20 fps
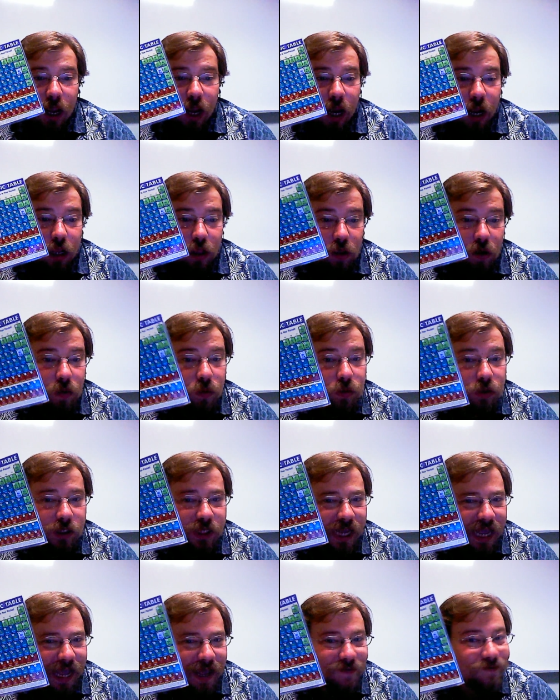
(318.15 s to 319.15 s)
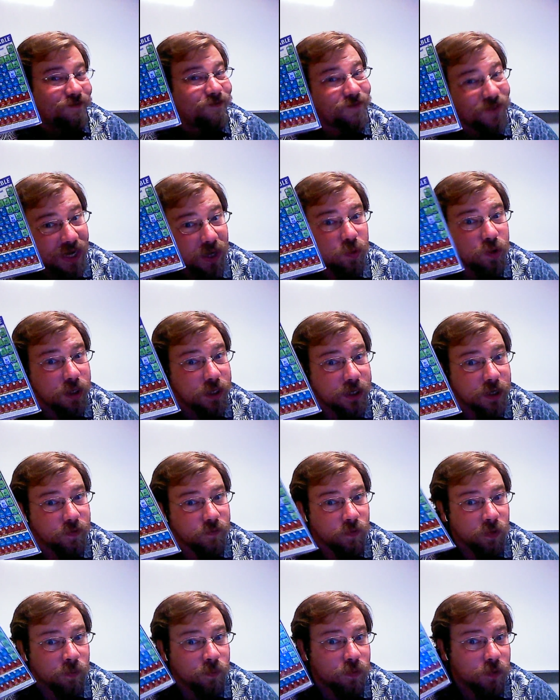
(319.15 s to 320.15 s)
and those have very
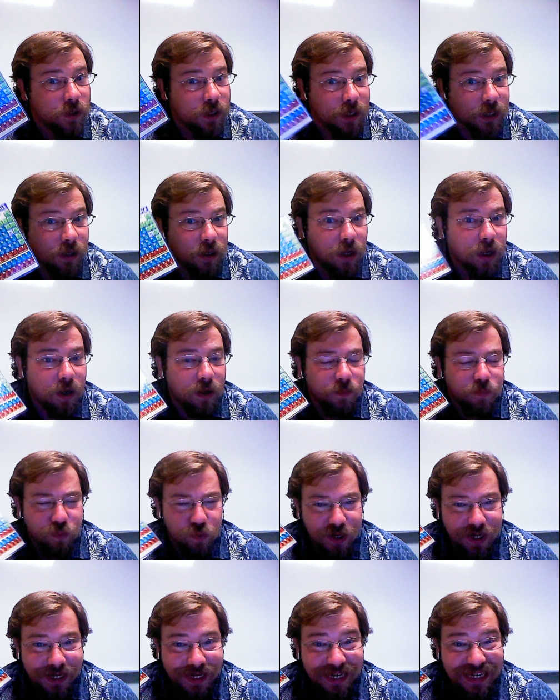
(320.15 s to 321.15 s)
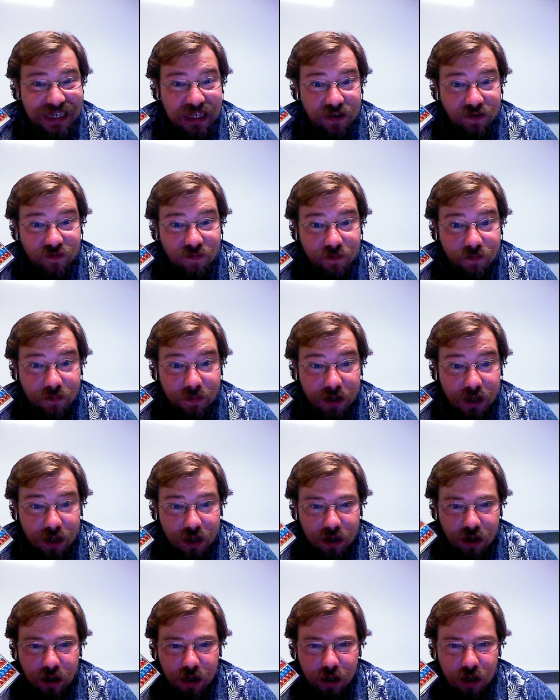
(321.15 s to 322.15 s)
different predict, uh, predictive
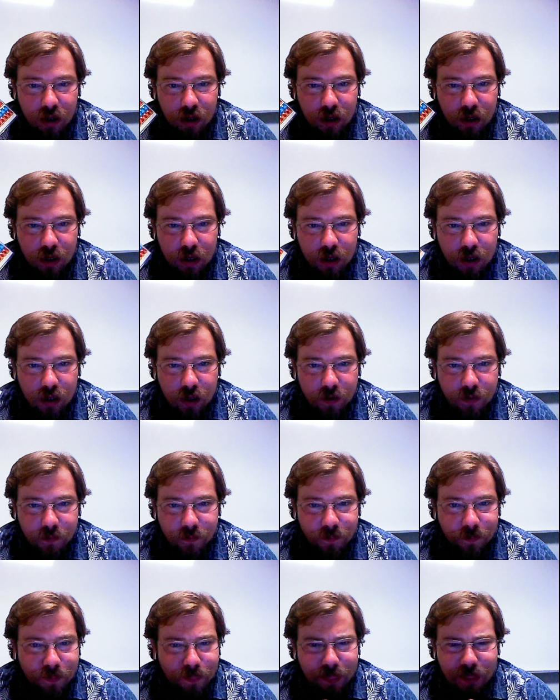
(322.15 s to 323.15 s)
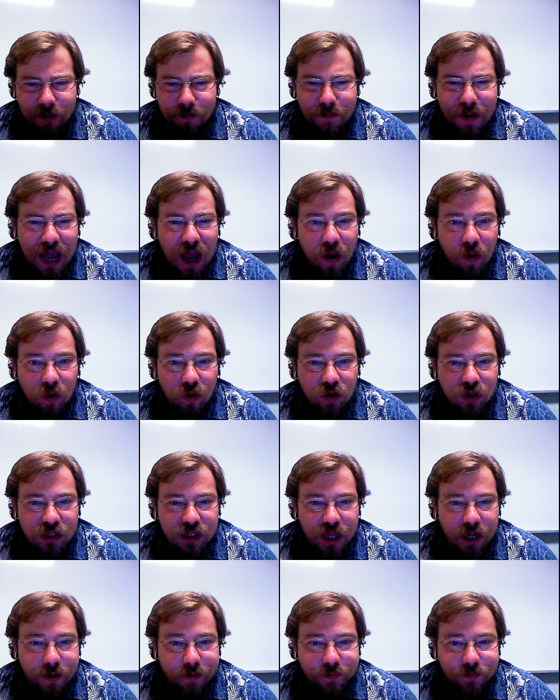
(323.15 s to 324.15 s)
uh, powers
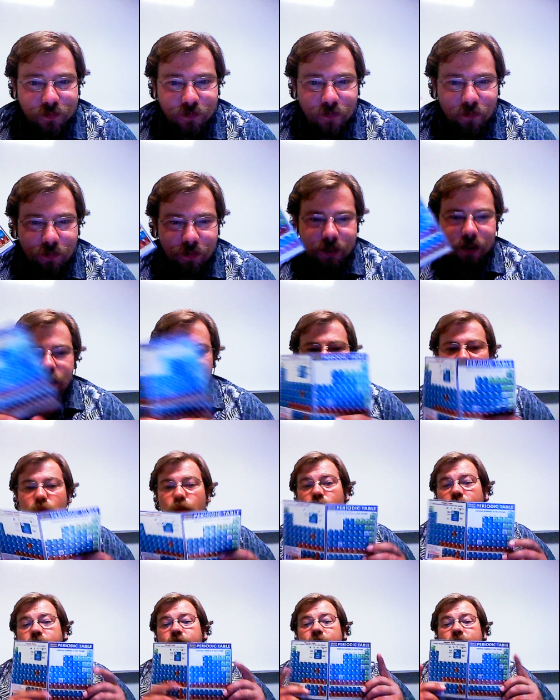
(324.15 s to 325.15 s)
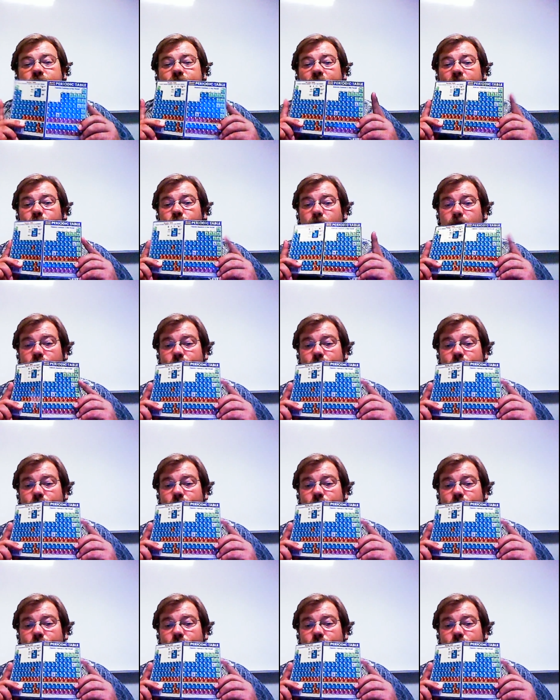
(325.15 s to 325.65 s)
than the rest of the table.